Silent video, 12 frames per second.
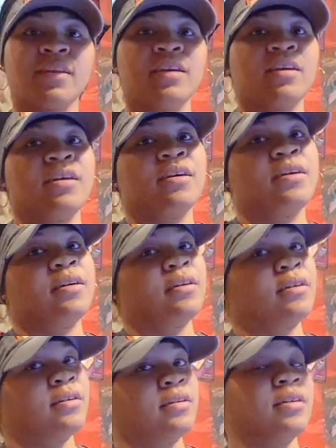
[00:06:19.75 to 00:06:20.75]
How much do you love New
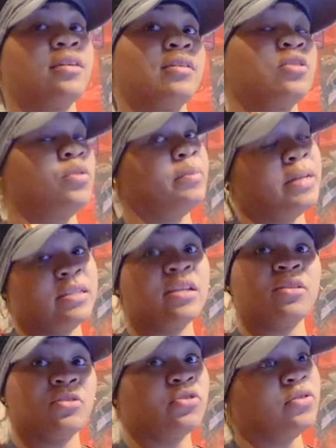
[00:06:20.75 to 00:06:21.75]
York? Do you want me to
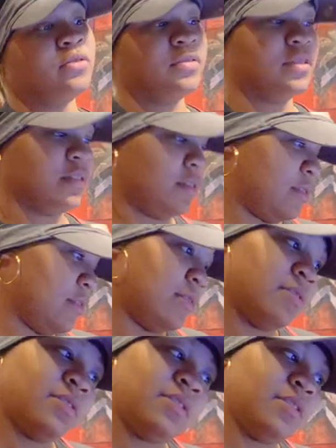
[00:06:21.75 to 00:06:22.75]
tell the truth? Yes.
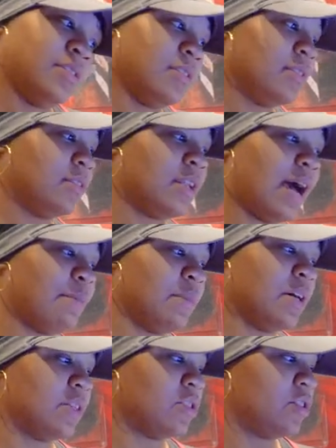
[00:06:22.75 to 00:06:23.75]
Tell the truth. Not
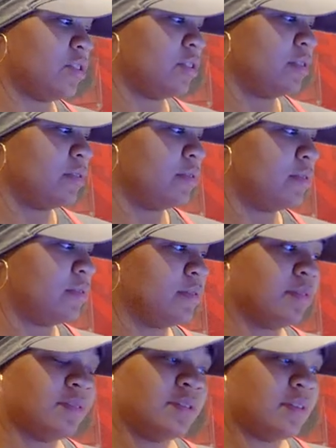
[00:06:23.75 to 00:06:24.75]
much. Why?
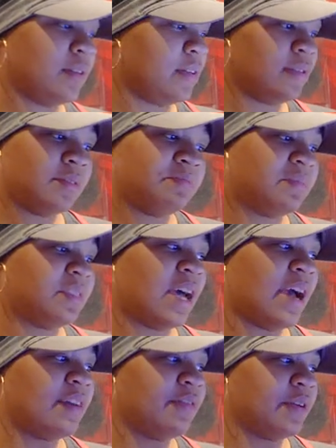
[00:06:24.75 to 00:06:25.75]

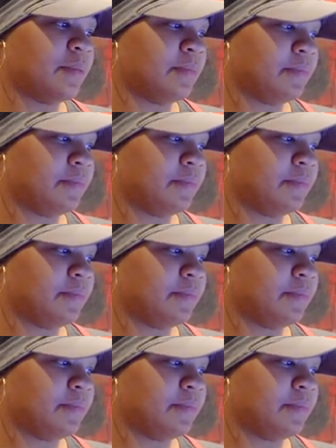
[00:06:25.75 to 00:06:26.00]
Tired of it.